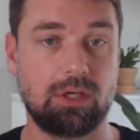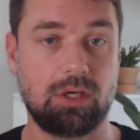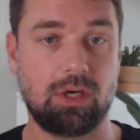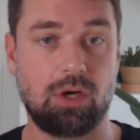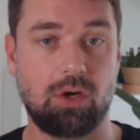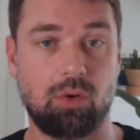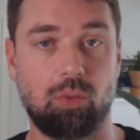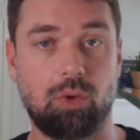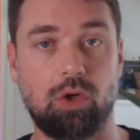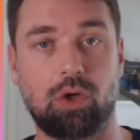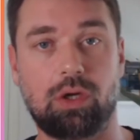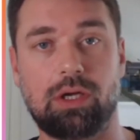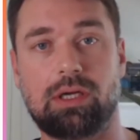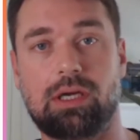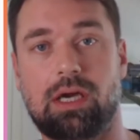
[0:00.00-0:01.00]
We're
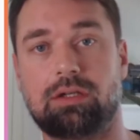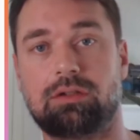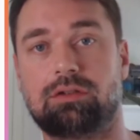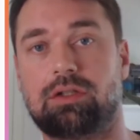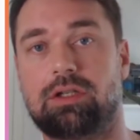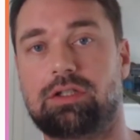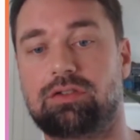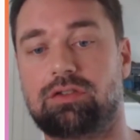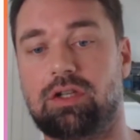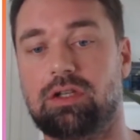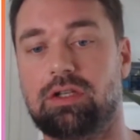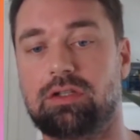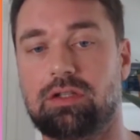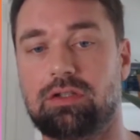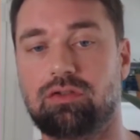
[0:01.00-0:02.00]
looking at extending
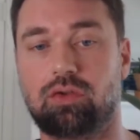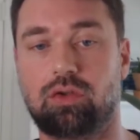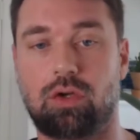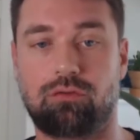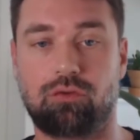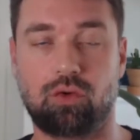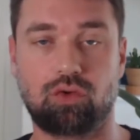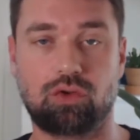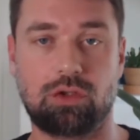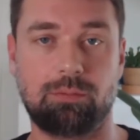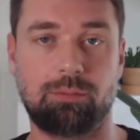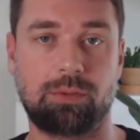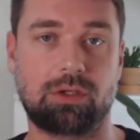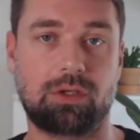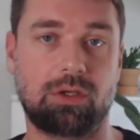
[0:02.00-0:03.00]
this to the future
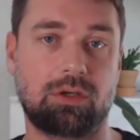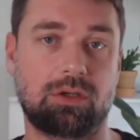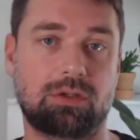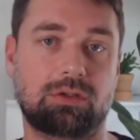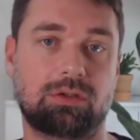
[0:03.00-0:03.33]
because